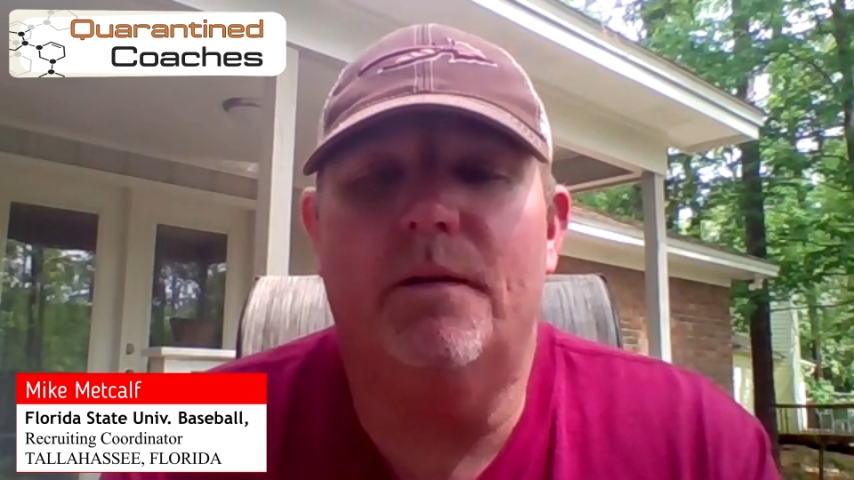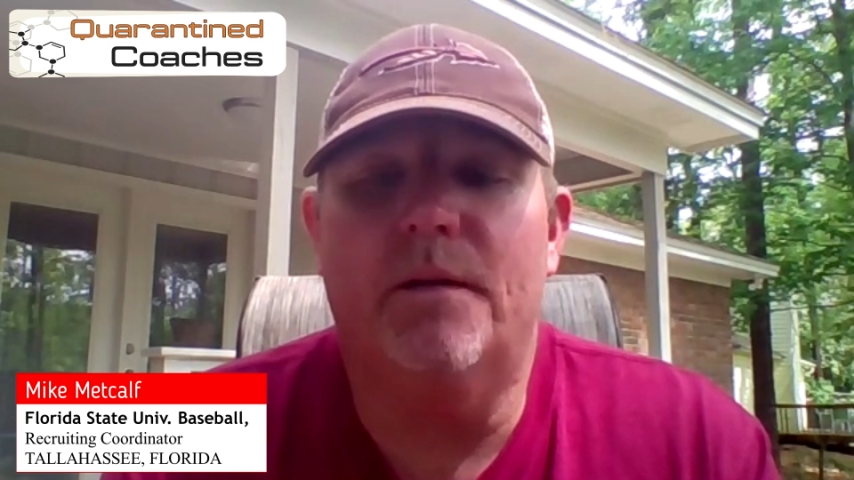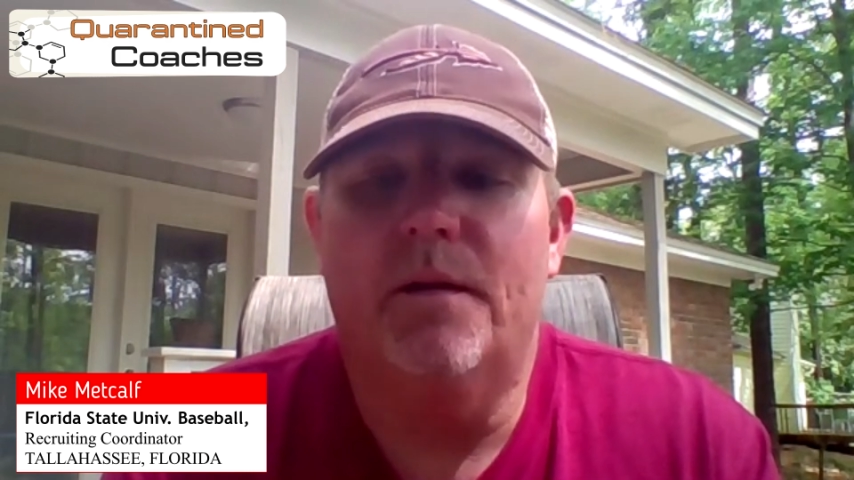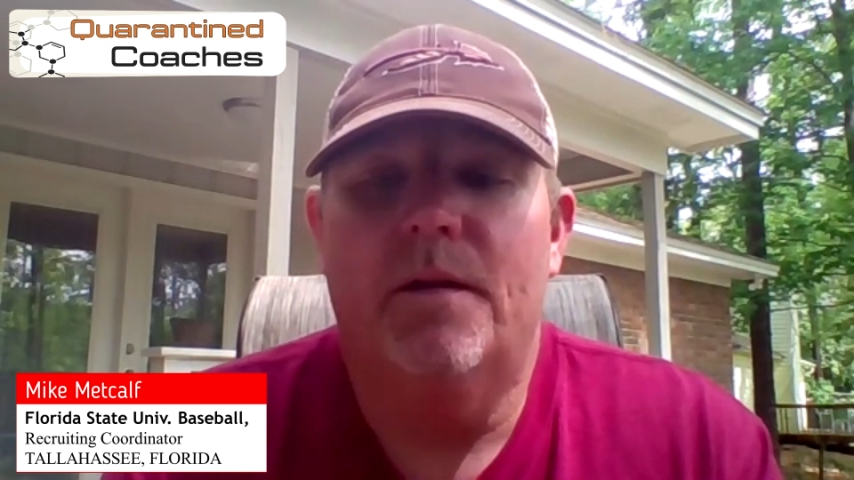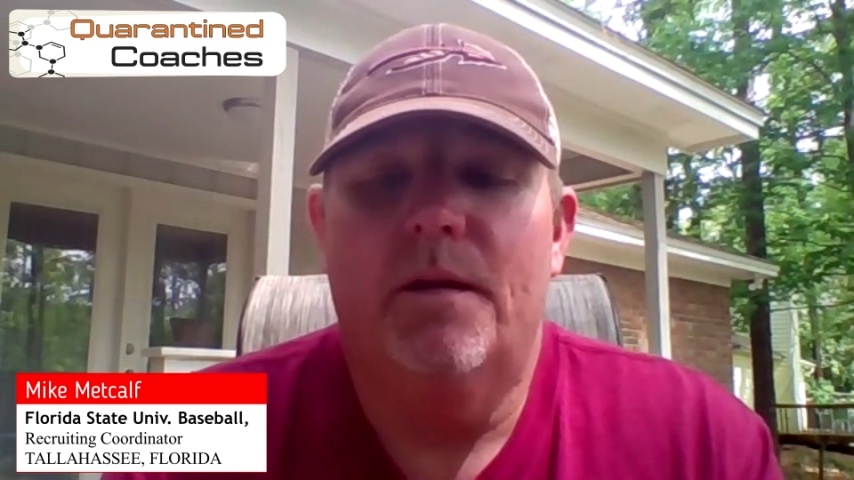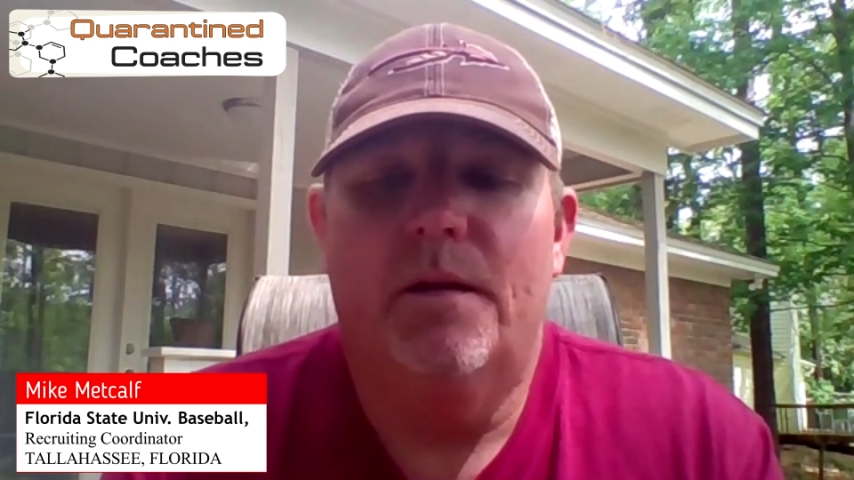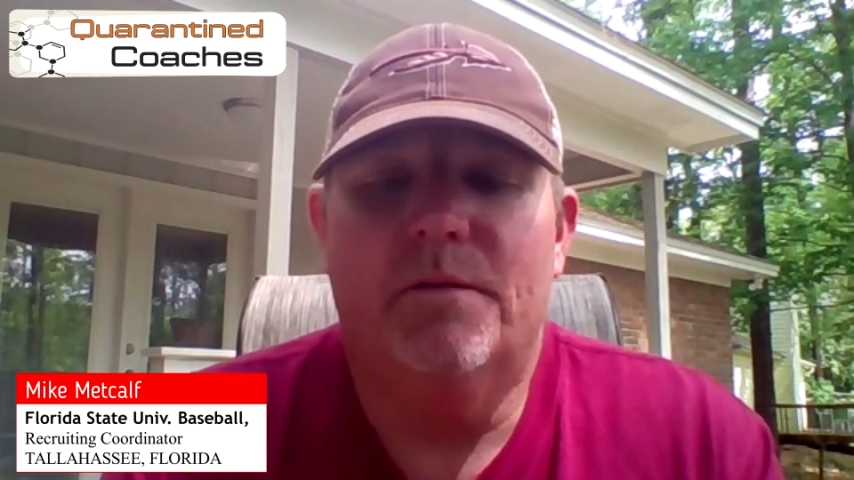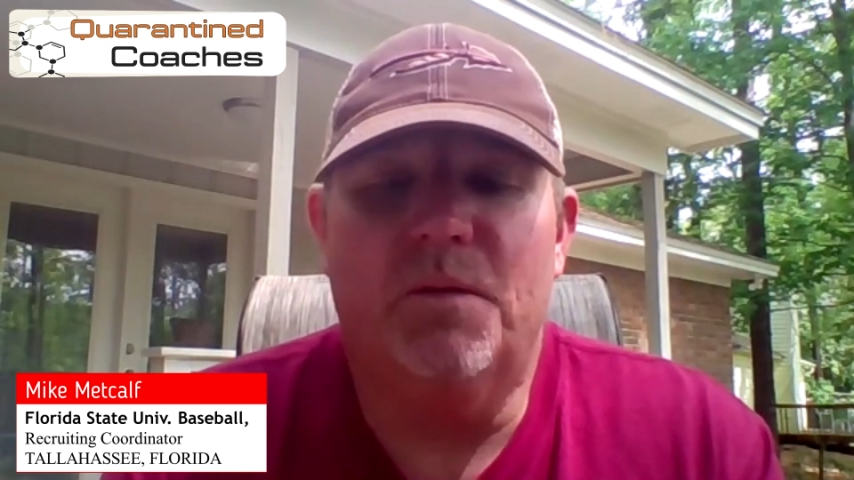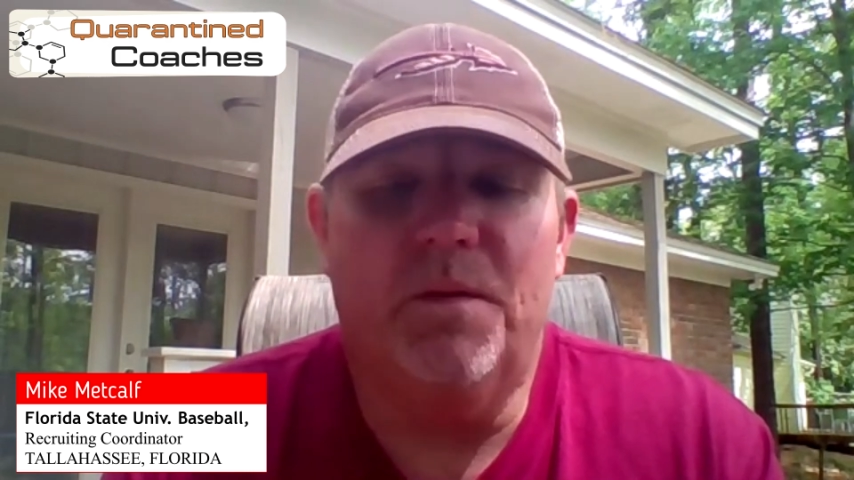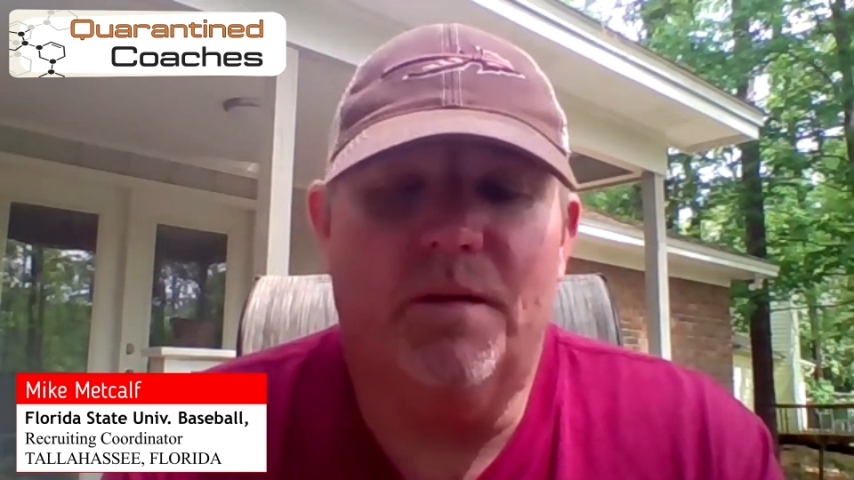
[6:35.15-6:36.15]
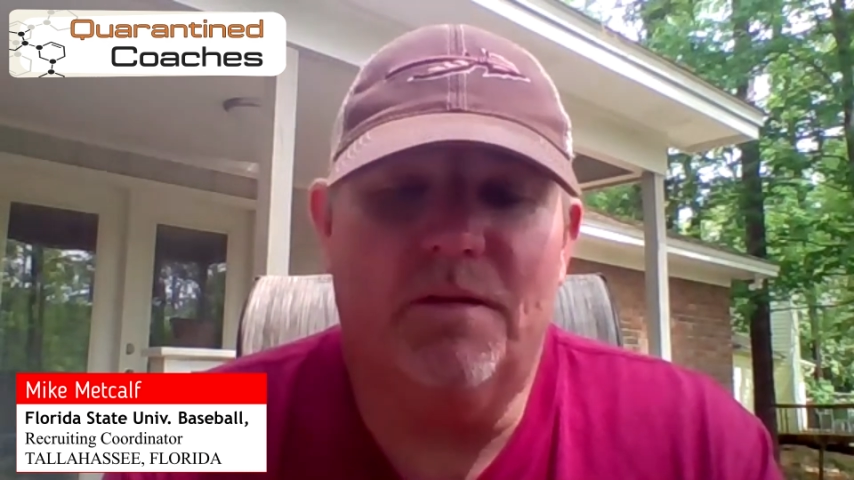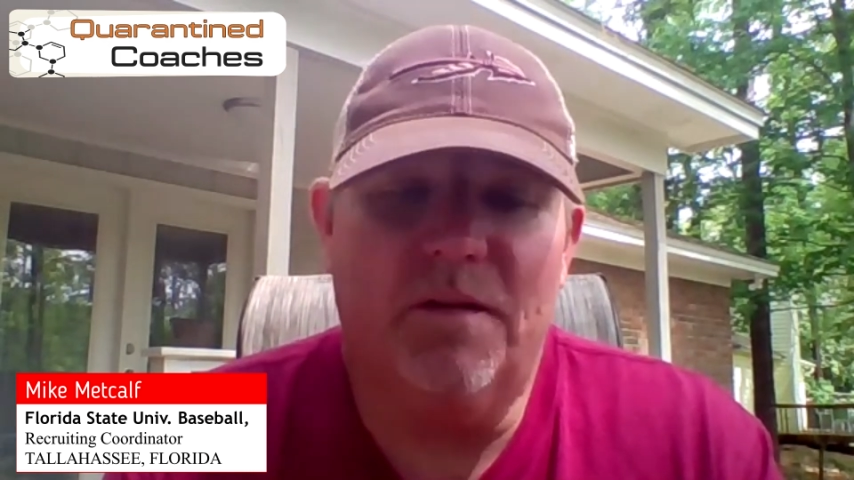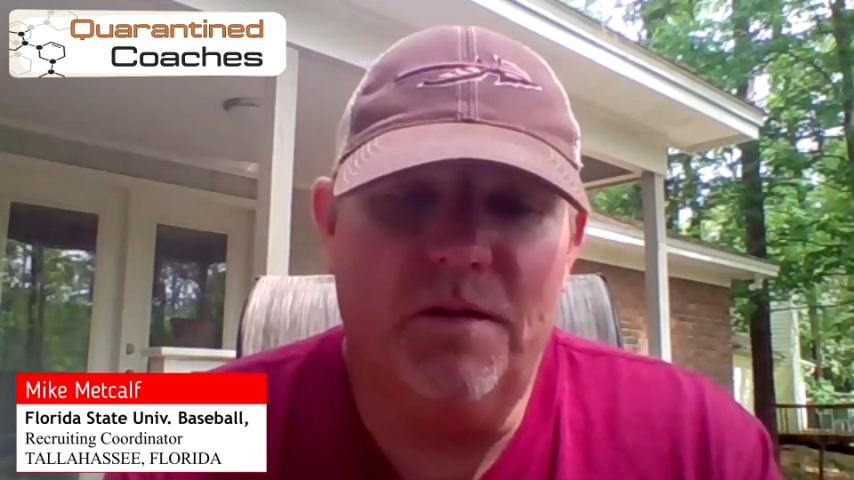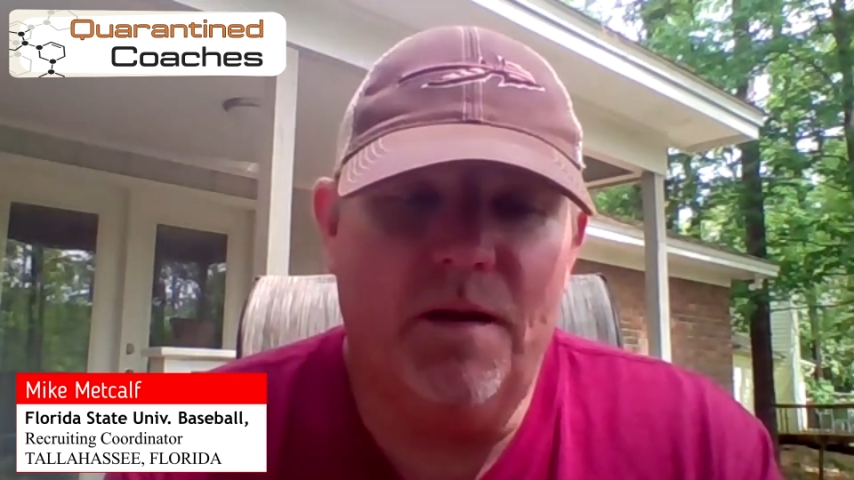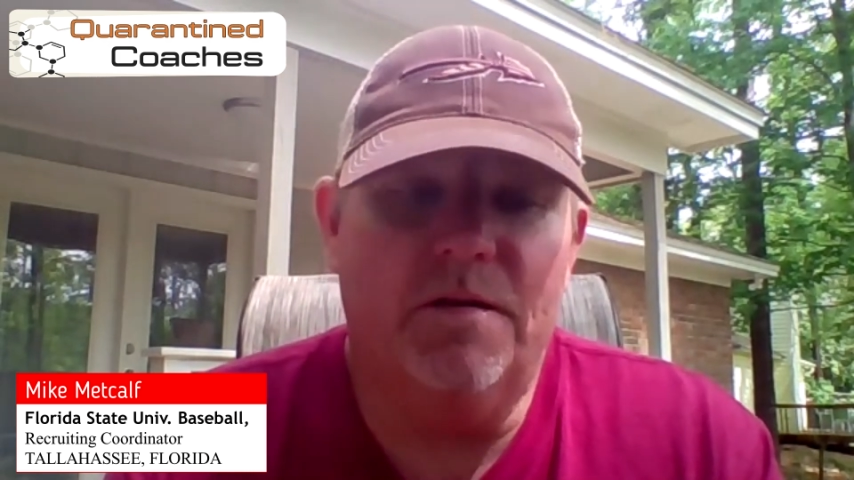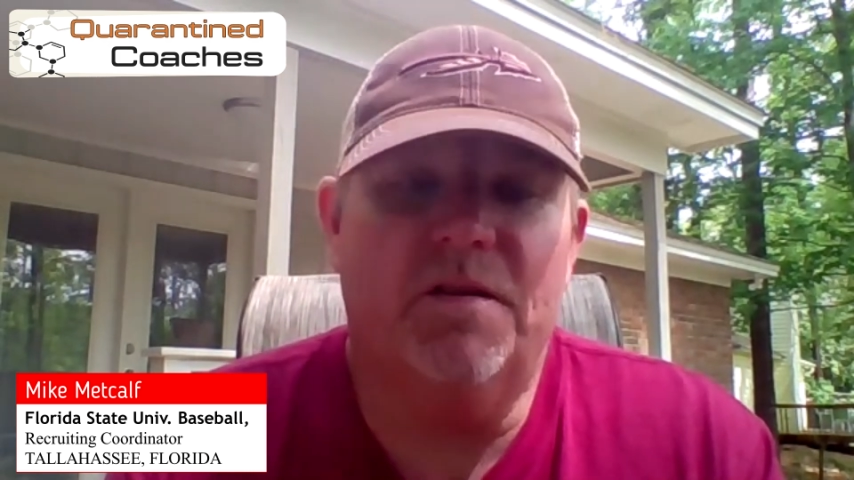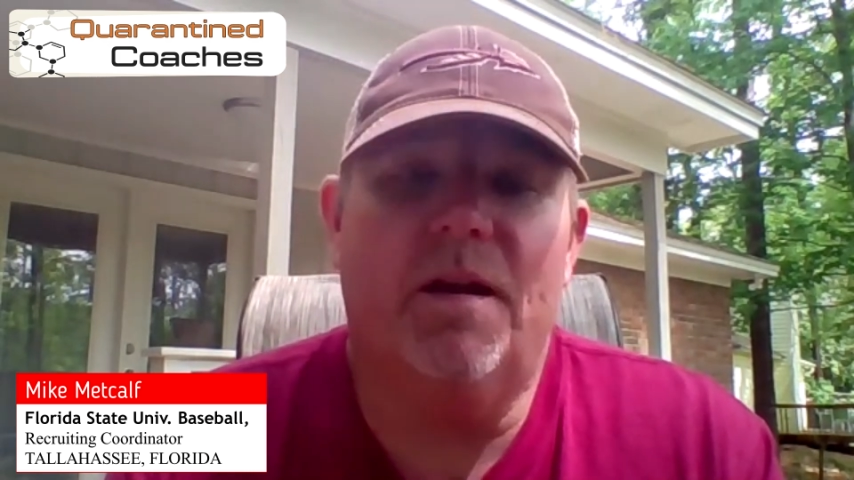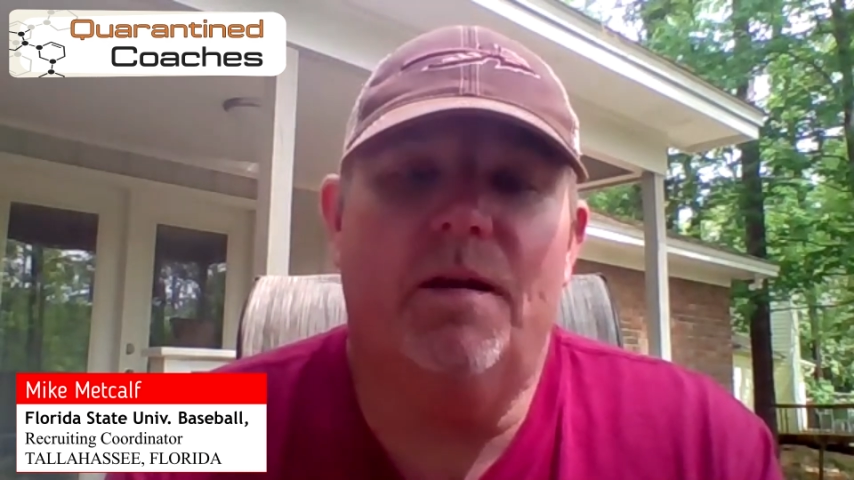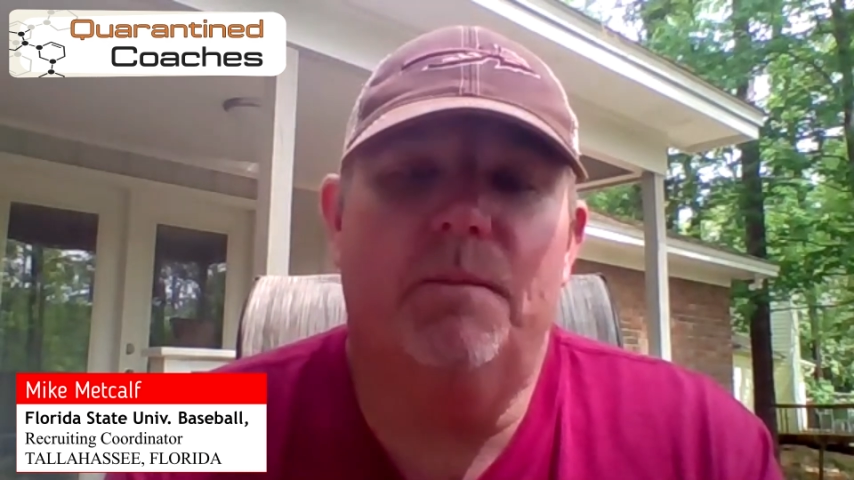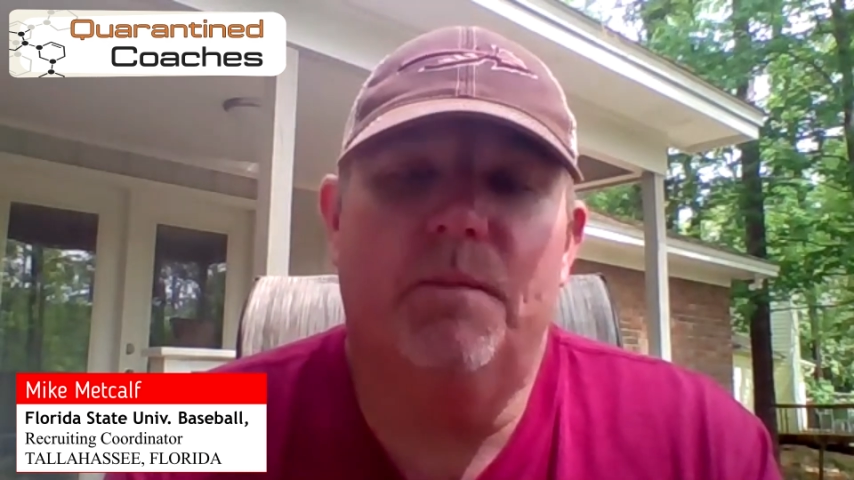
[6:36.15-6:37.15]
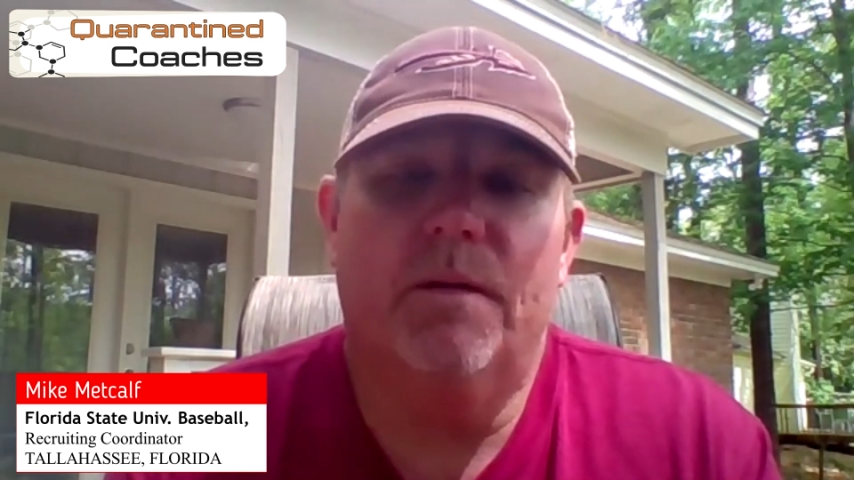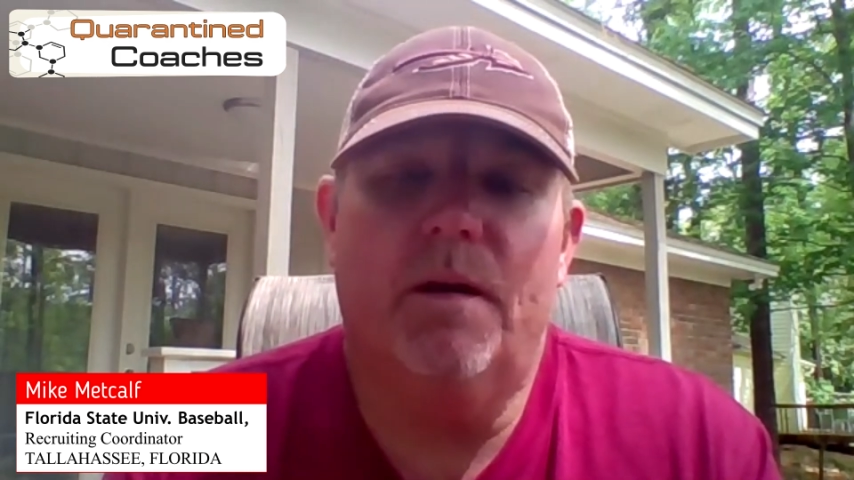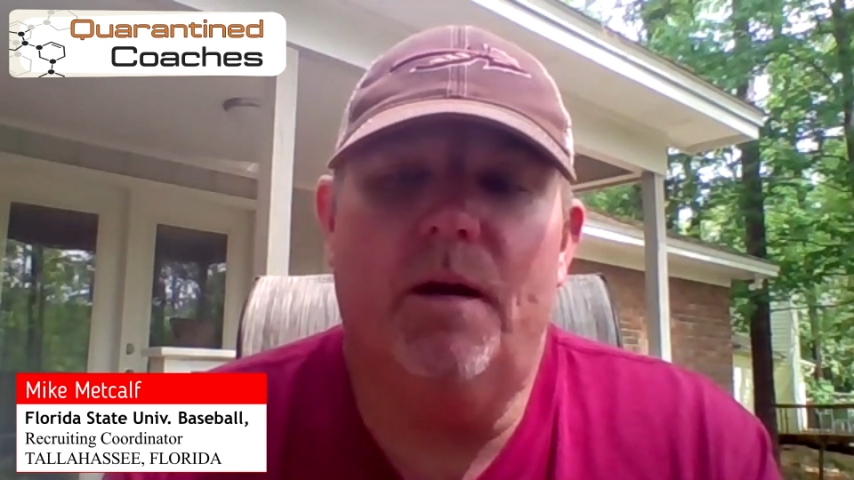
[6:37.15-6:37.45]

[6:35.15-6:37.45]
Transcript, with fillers: And so we continue to educate them.